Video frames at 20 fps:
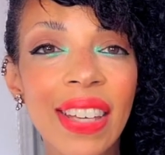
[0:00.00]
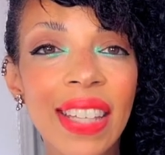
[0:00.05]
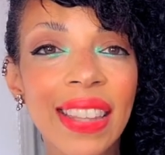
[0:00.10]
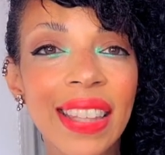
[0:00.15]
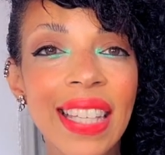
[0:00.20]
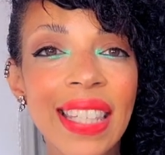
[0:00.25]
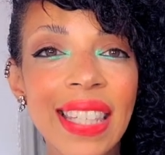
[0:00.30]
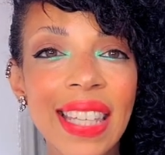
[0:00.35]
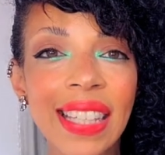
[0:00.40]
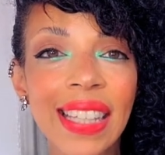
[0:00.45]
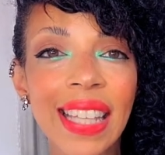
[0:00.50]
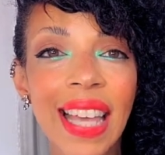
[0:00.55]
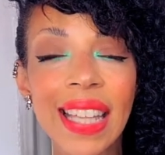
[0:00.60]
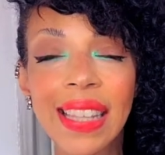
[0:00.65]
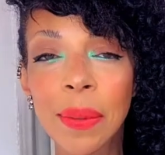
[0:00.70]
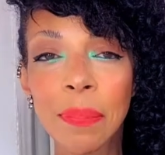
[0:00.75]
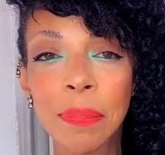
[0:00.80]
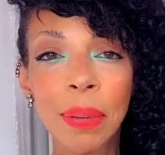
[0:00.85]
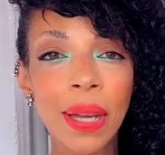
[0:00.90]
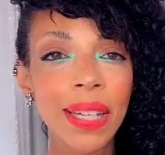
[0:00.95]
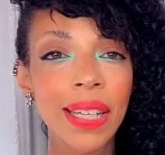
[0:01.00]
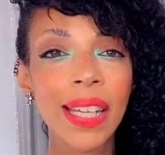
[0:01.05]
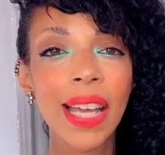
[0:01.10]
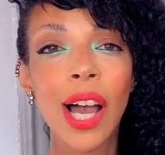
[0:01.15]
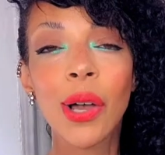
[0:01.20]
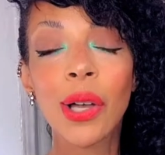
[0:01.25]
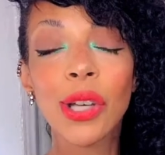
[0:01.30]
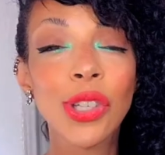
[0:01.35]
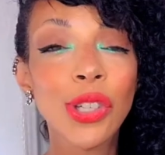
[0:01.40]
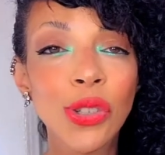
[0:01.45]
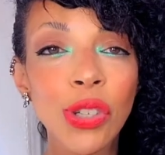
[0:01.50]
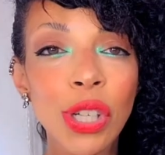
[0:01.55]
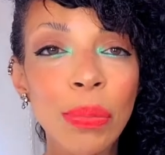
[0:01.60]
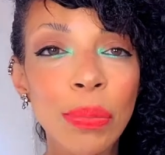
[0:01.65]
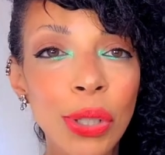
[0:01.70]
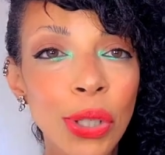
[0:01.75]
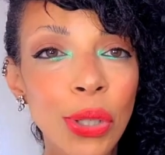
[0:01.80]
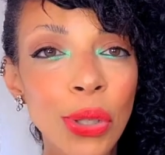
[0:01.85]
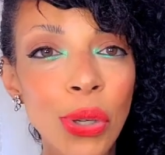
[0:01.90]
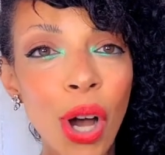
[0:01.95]
things like that, depending how
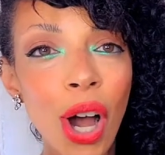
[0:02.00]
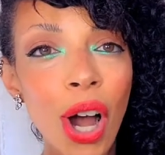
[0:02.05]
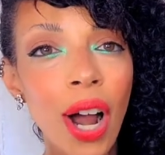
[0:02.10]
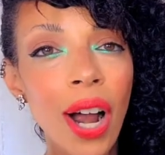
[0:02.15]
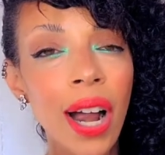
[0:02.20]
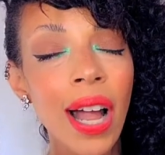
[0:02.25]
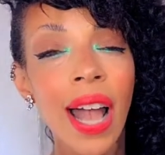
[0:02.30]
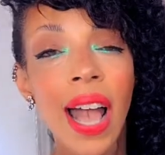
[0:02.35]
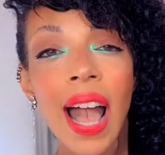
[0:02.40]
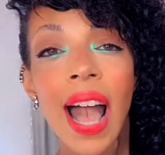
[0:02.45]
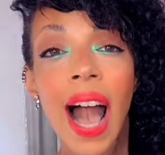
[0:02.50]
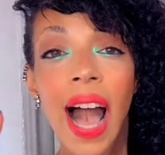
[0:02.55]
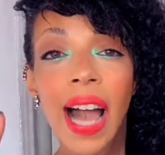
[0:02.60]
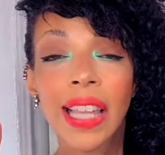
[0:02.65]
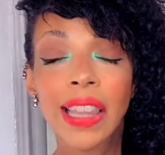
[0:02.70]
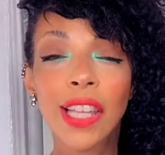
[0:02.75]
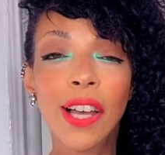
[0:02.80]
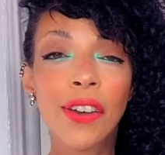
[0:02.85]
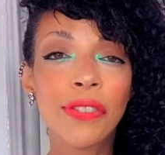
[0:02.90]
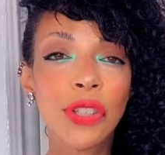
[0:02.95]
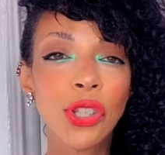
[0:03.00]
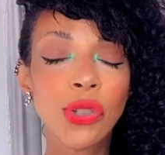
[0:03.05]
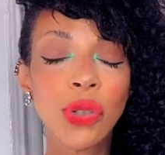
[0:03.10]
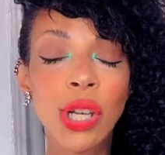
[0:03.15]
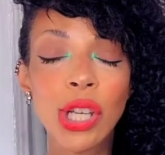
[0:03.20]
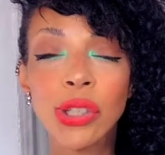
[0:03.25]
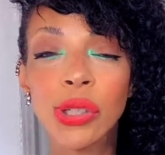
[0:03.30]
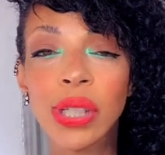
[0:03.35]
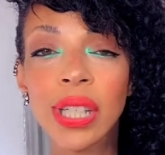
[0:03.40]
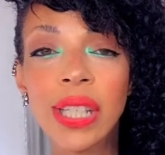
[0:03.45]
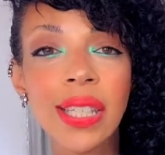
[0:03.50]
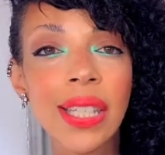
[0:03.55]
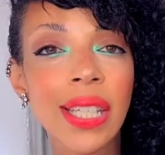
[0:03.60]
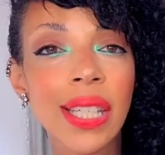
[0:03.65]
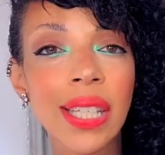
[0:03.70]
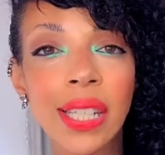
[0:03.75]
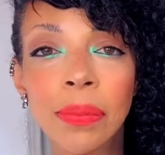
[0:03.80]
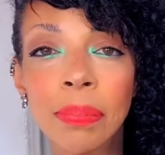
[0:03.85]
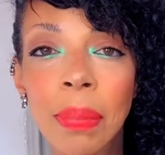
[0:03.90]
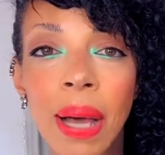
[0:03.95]
extreme you are. I love this trend. You can
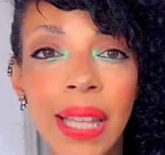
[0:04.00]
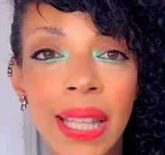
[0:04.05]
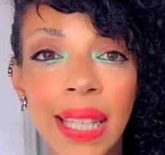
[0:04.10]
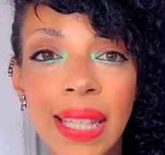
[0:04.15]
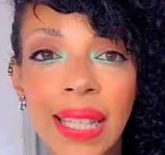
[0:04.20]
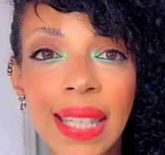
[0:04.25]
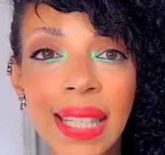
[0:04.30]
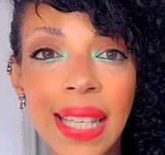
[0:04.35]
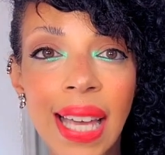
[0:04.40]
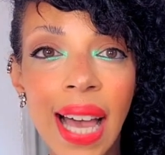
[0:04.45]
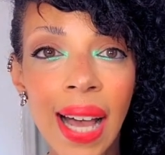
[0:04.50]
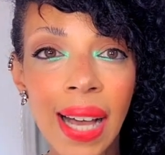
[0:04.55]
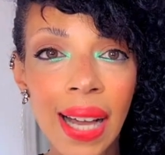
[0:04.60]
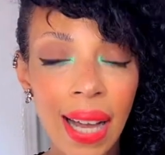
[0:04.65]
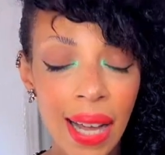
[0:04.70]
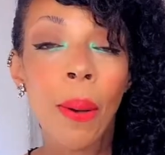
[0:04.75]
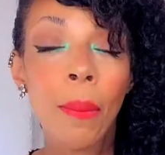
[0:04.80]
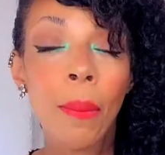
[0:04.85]
see it in Balenciaga,